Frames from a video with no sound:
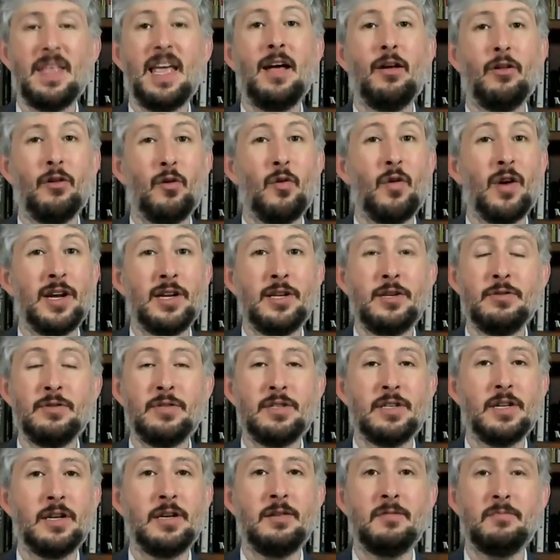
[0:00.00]
Illinois and
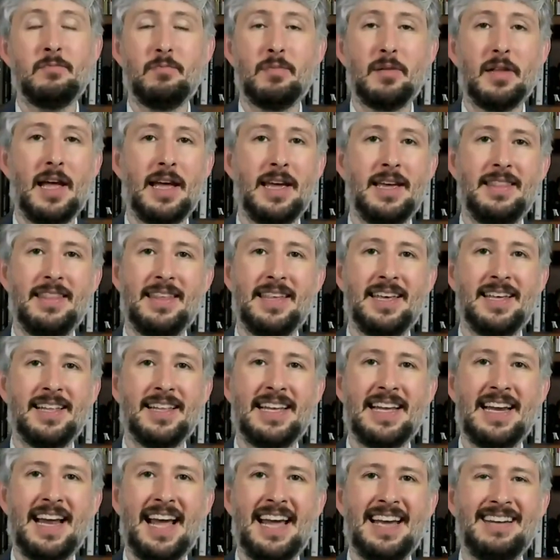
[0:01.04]
Houston play in the
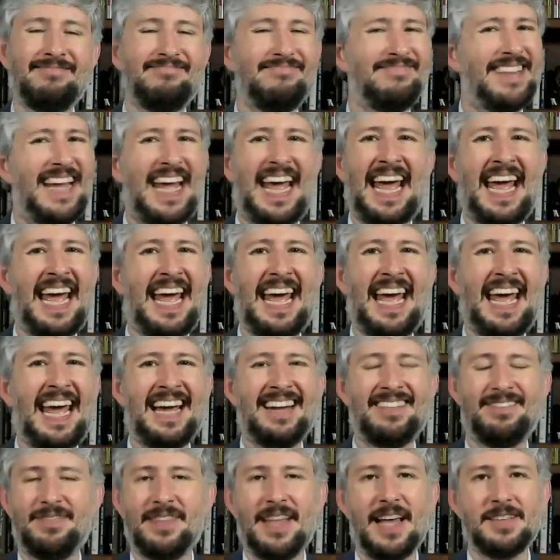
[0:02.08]
Elite Eight.
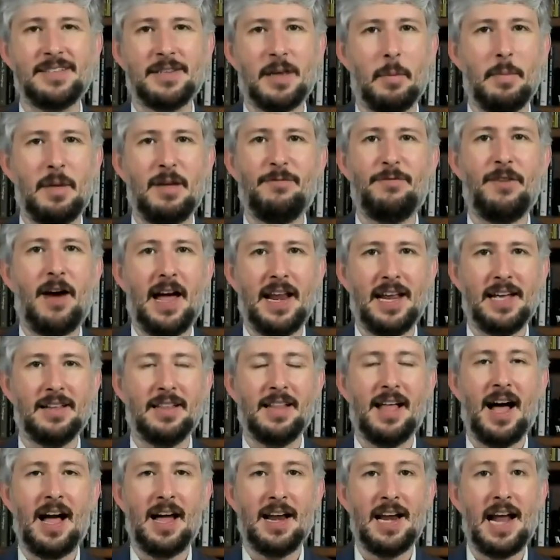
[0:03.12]
That's going to be fighting
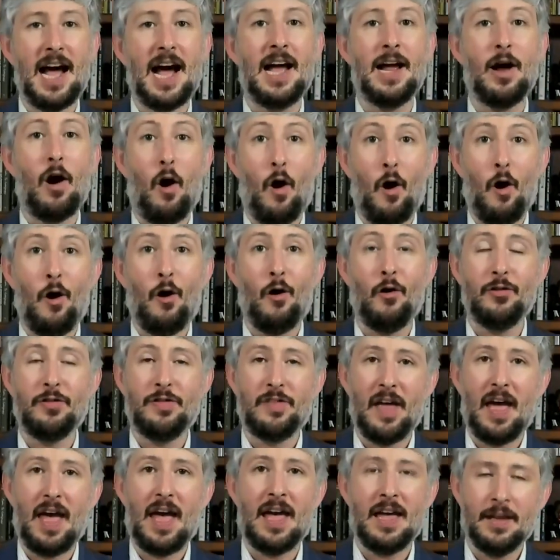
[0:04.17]
Illini all
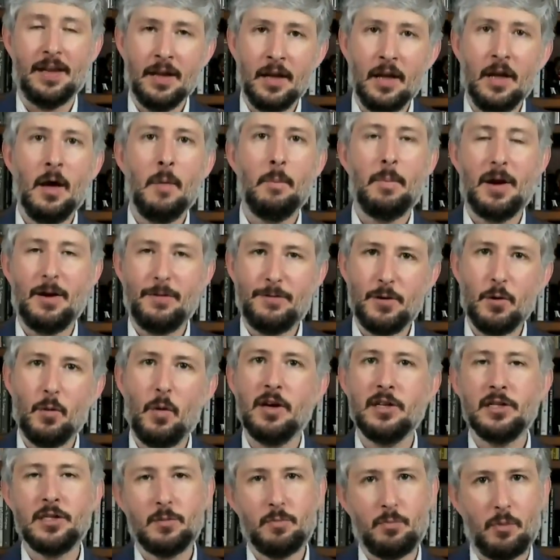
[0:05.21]
day. But if you
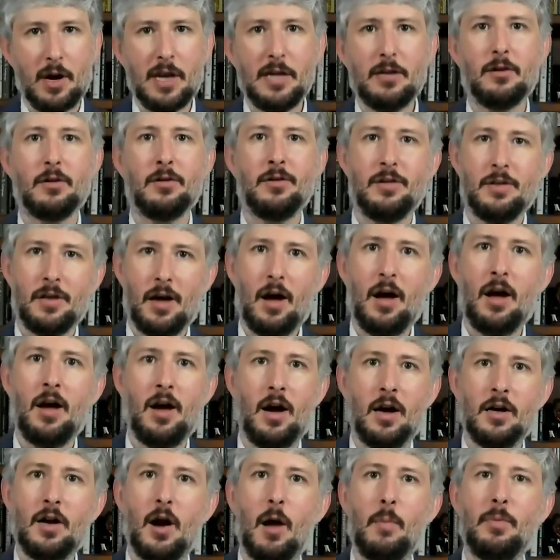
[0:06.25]
want to sprinkle
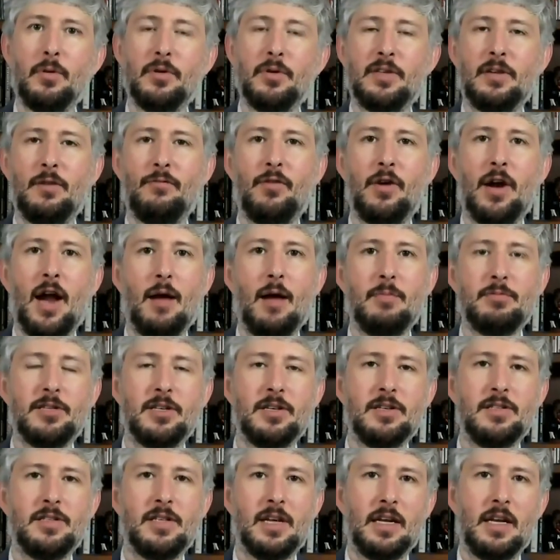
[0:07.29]
a couple different
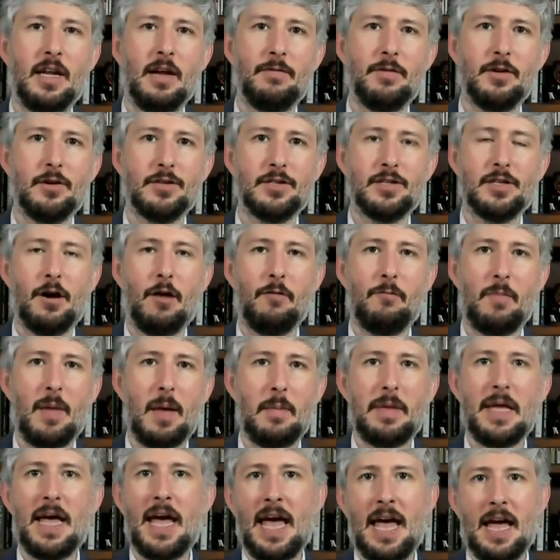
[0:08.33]
options and give yourself
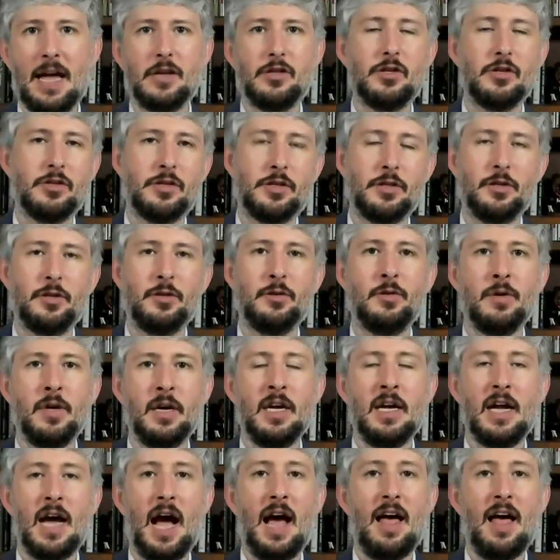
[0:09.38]
maybe a hedge or two,
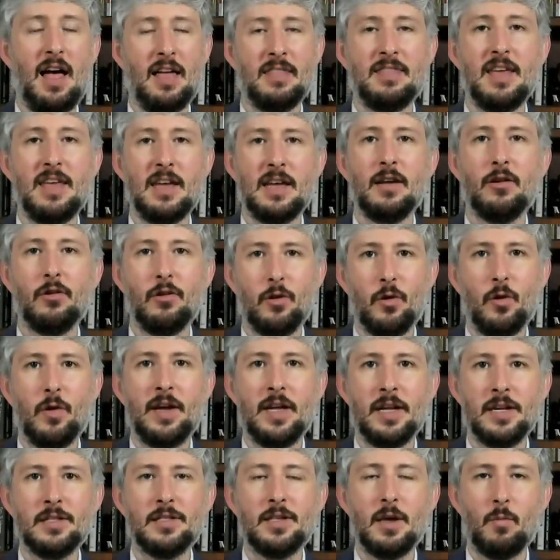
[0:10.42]
I think
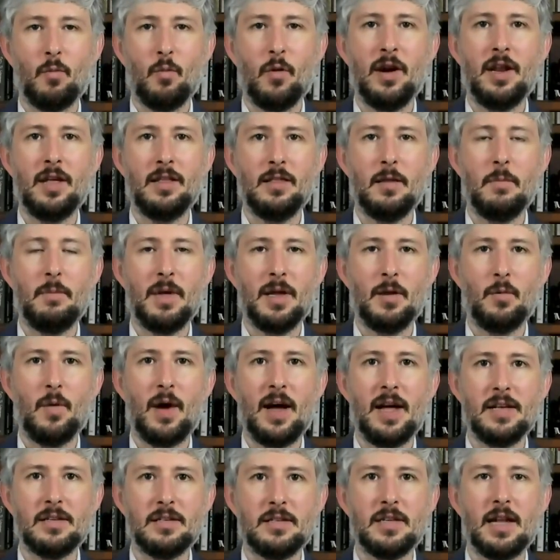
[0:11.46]
Illinois ends up winning the
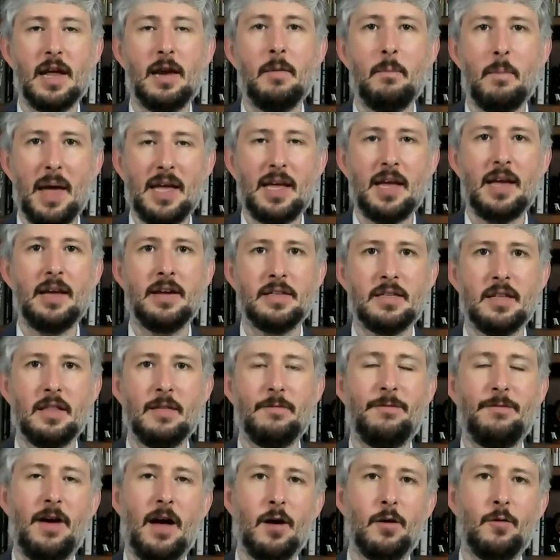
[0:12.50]
Midwest and making it to
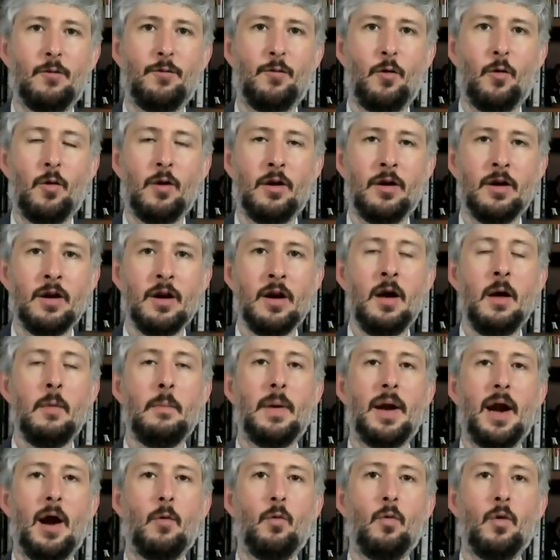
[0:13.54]
the Final Four.
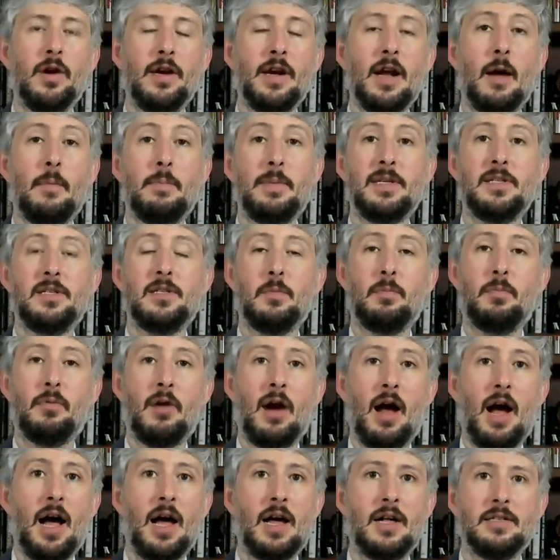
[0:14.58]
But I would not be
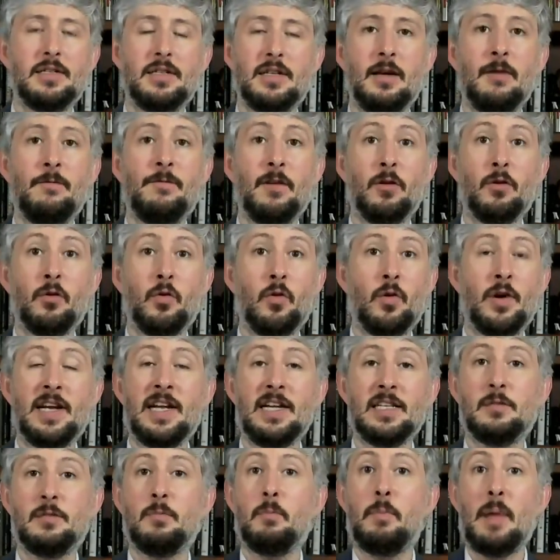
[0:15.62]
surprised if
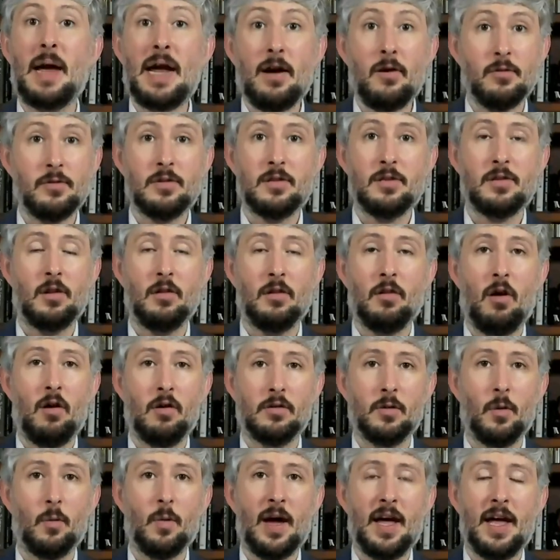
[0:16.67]
Illinois gets bounced
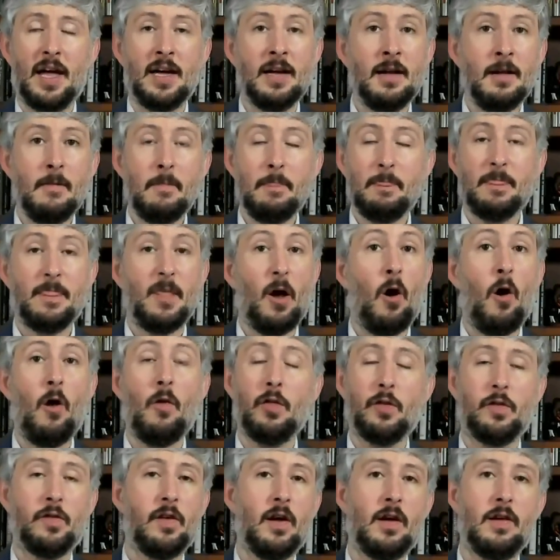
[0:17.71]
along the way. All
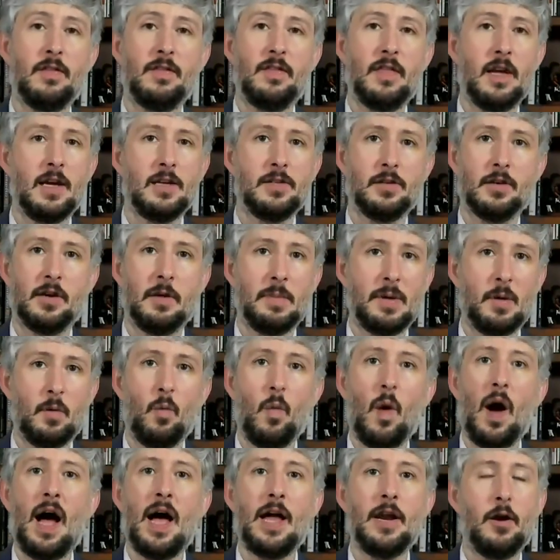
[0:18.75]
of a sudden, things are going to
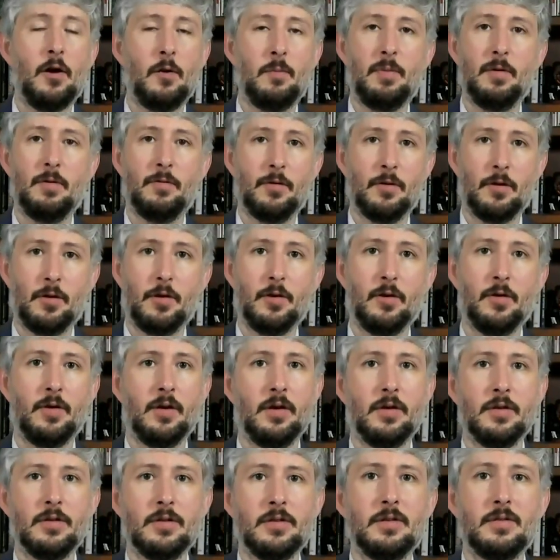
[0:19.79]
be wide open for the
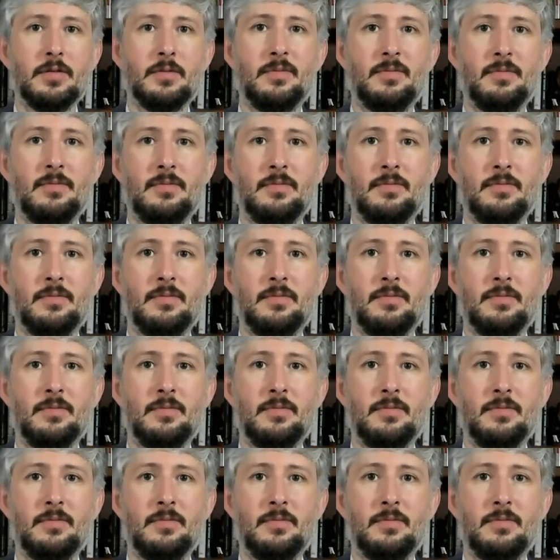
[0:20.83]
Cougars.